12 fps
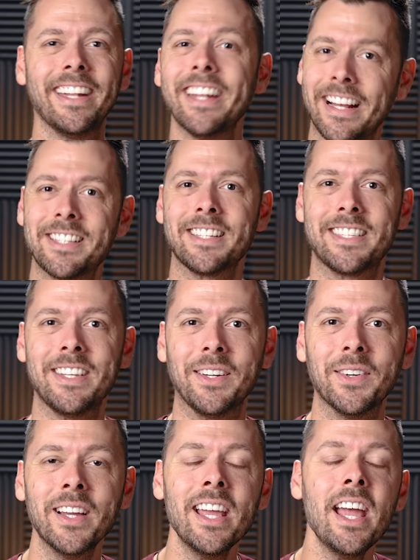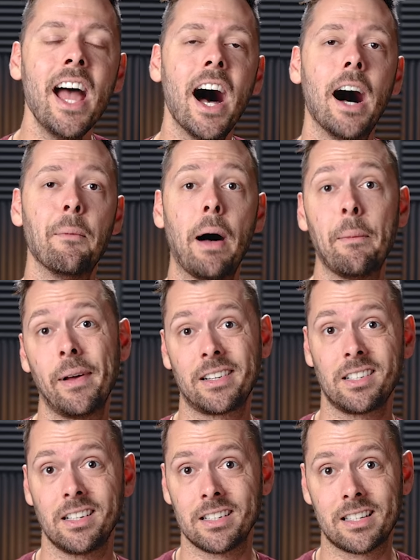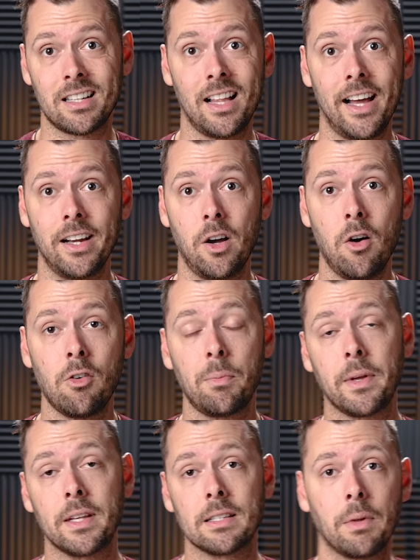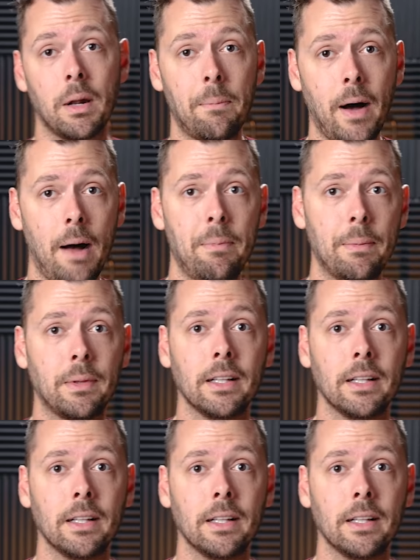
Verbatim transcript: Nice to see you. Um, I'm actually gonna slide over because I'm gonna pop up